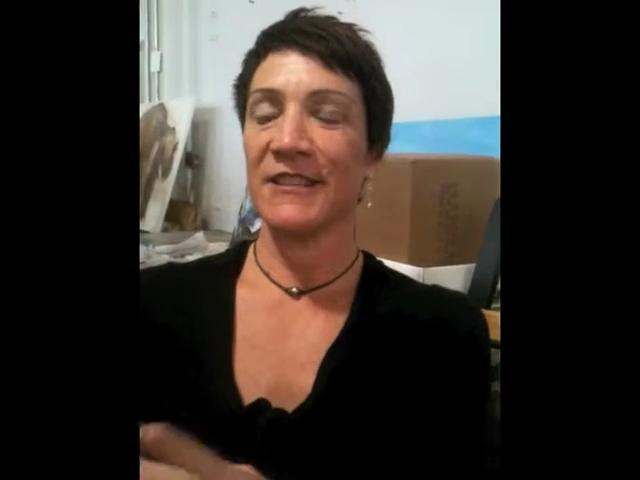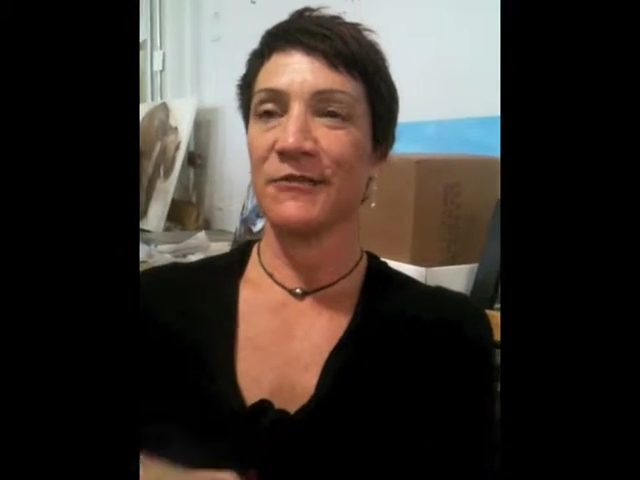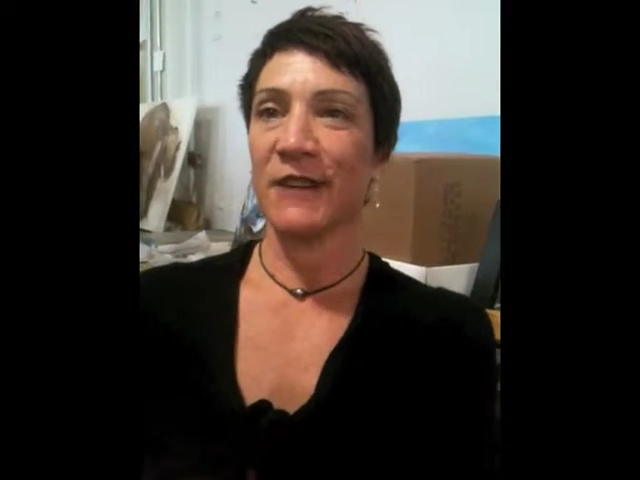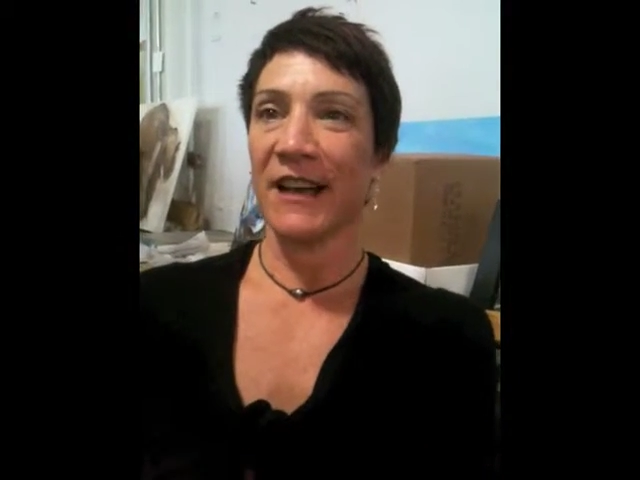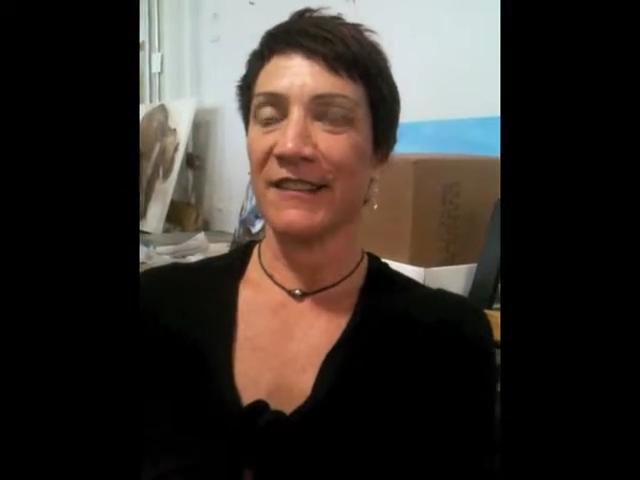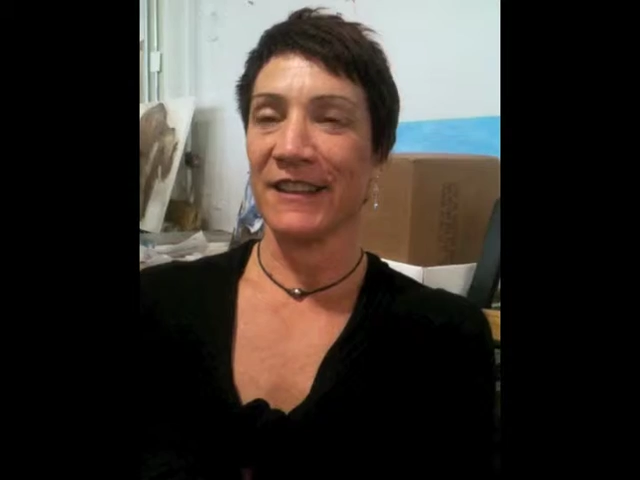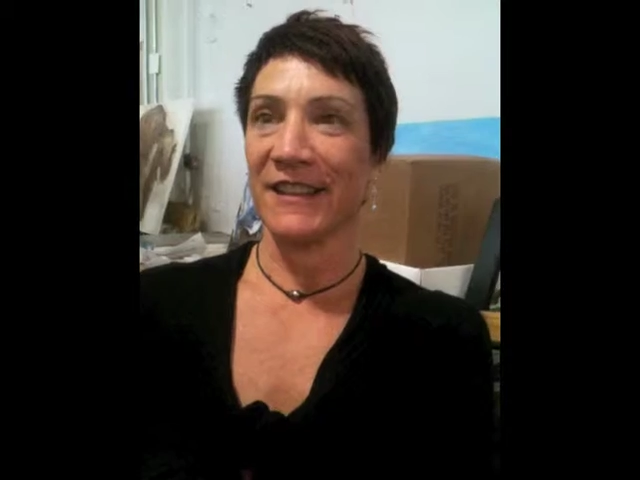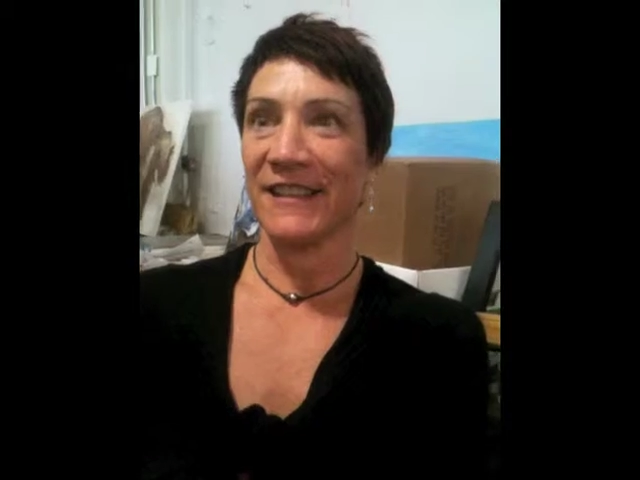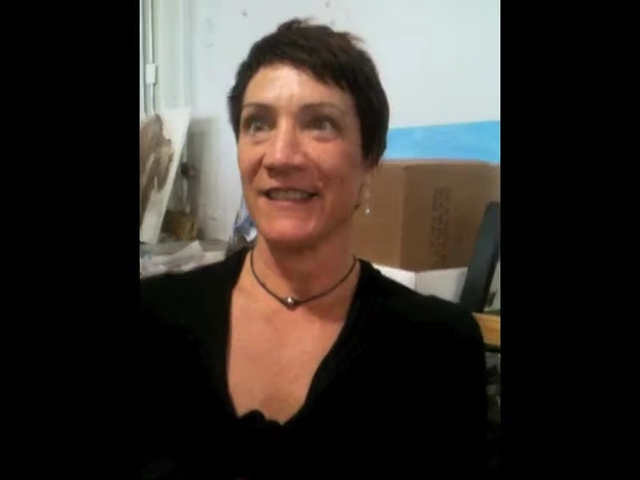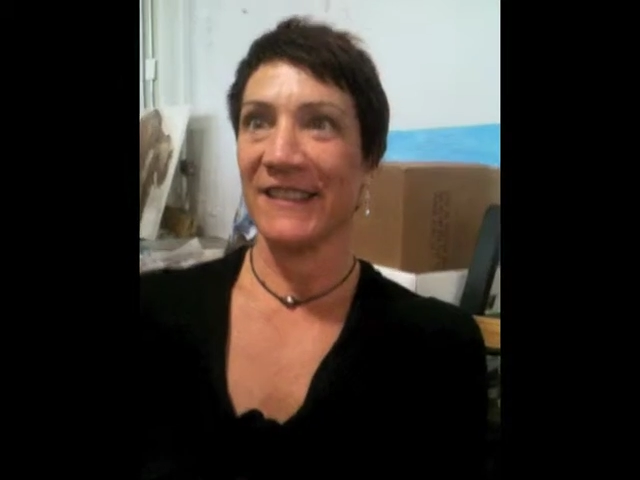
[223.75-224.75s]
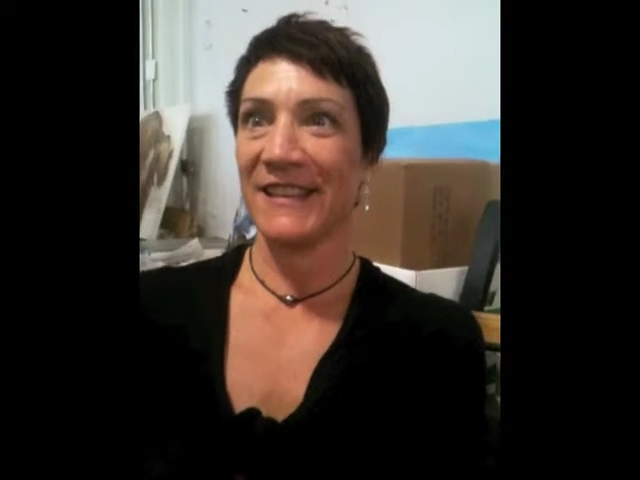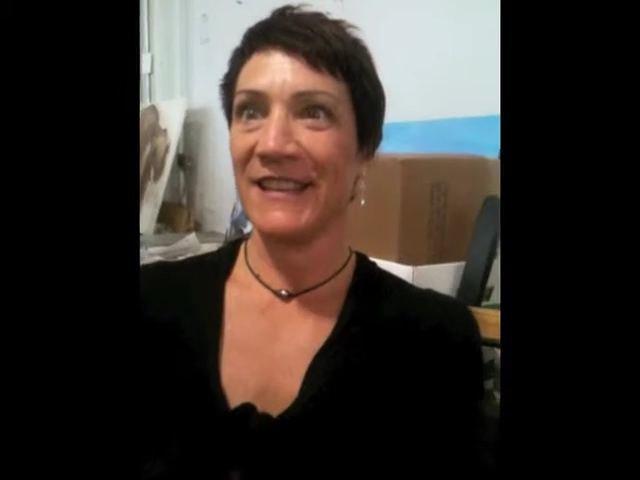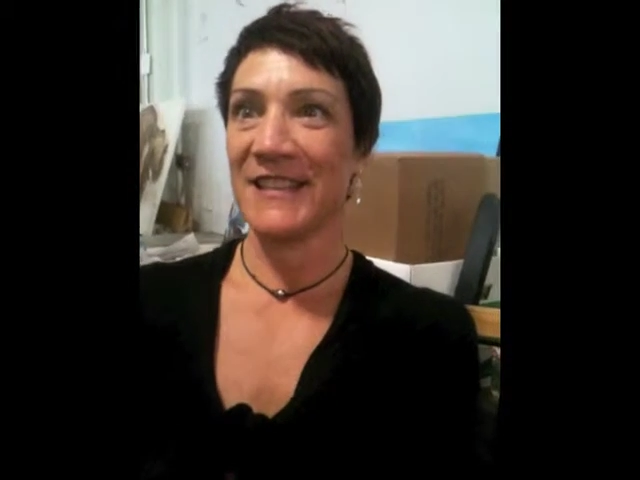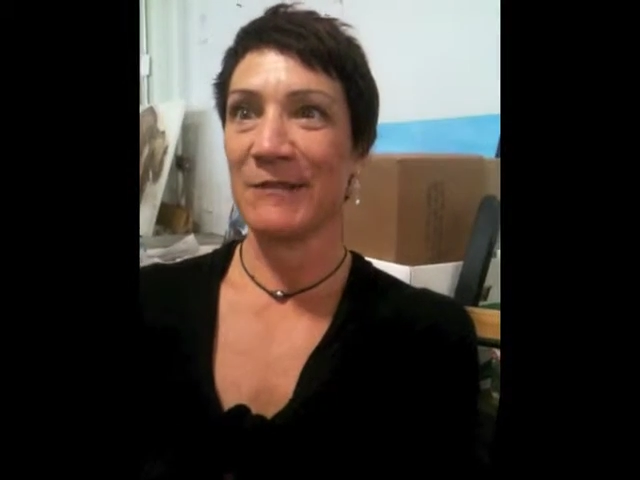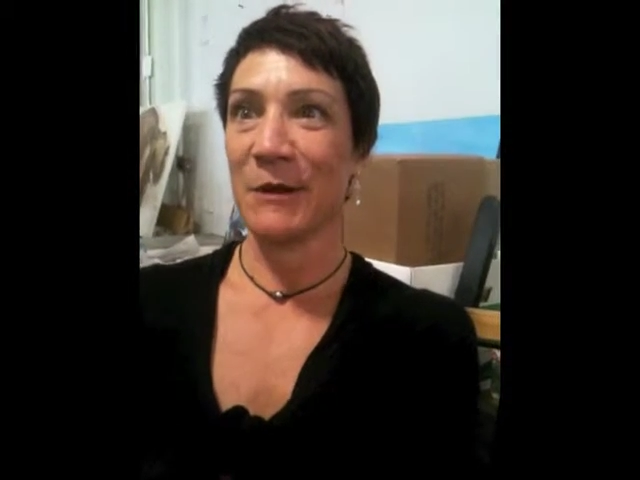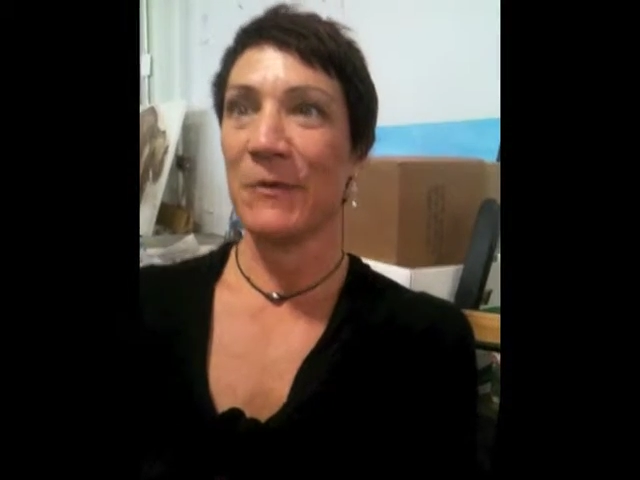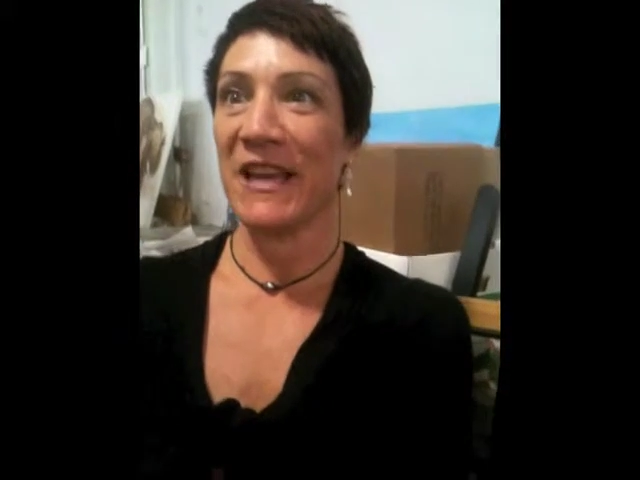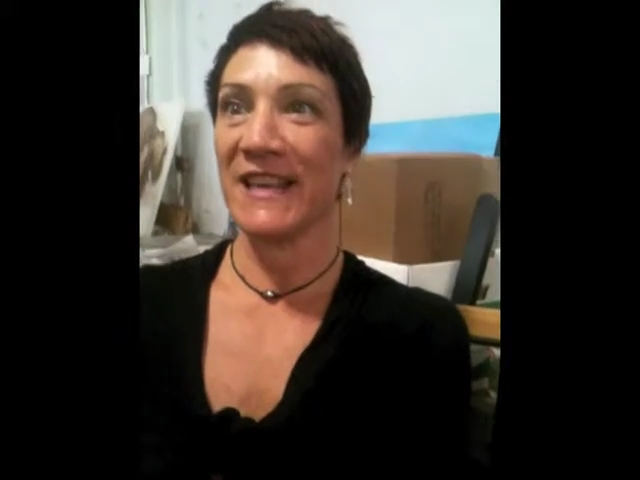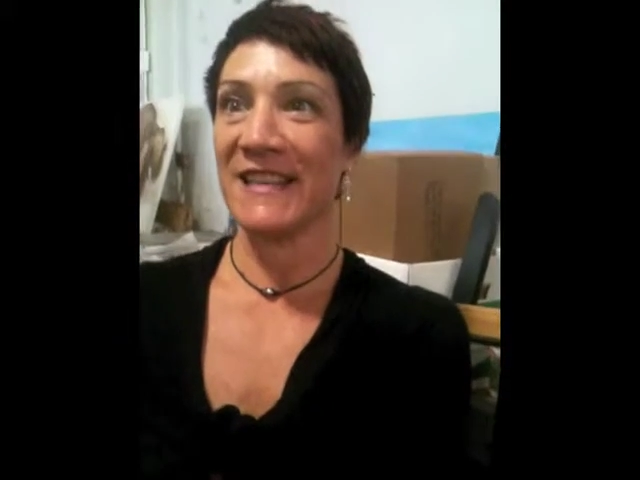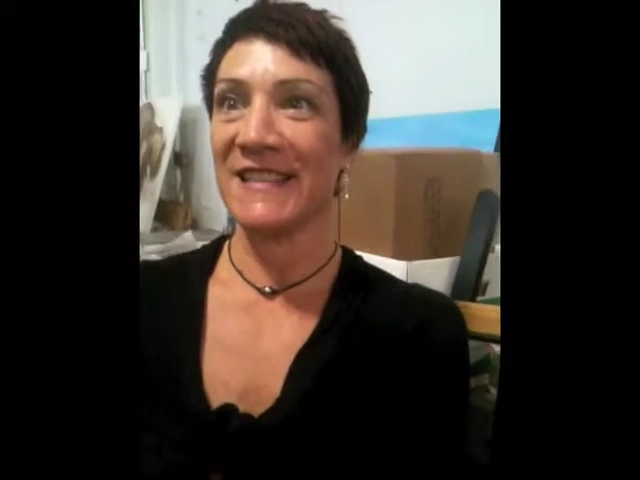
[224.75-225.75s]
directly into my
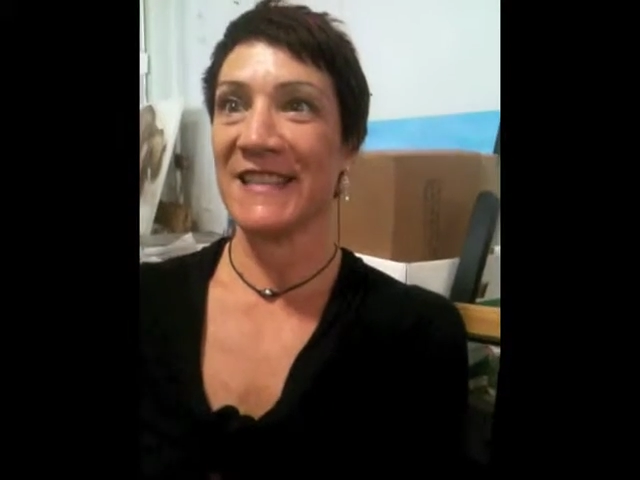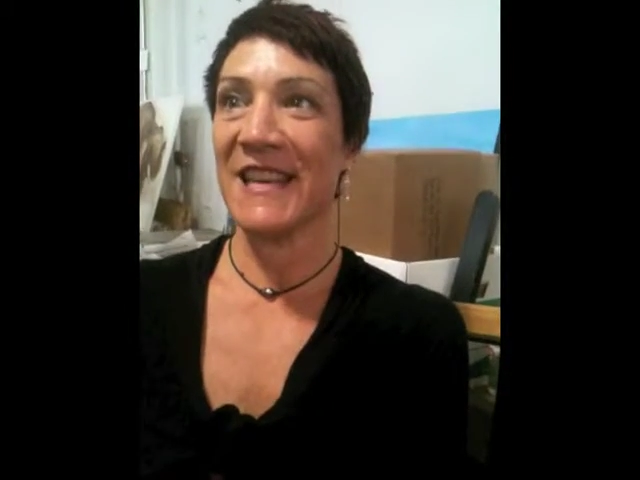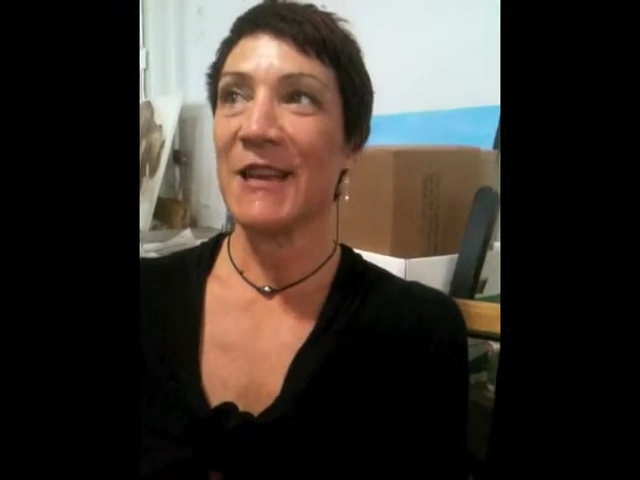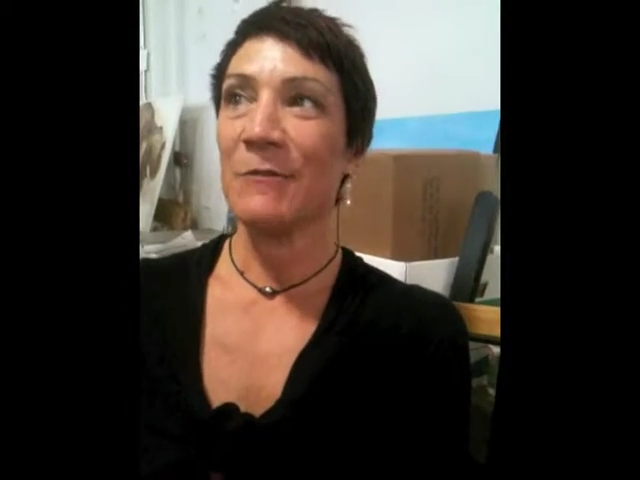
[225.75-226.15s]
paintings.